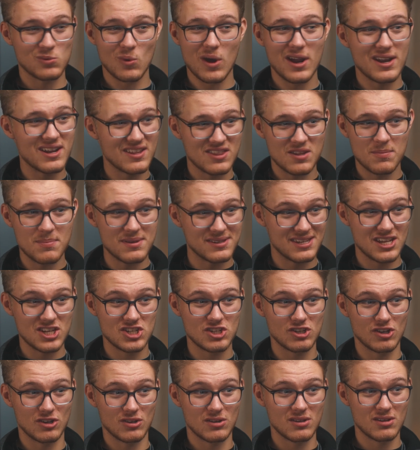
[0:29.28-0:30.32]
weren't in the
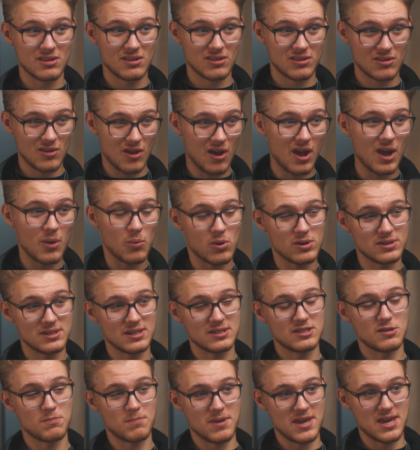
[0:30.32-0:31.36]
position that I
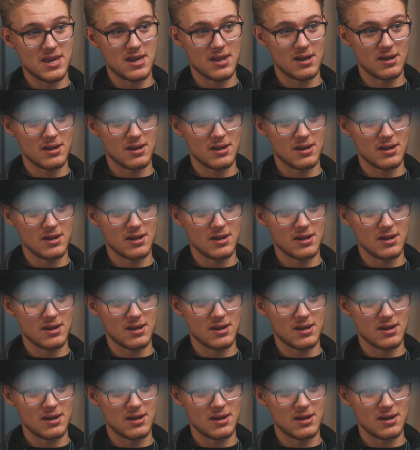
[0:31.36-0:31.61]
wanted to be in.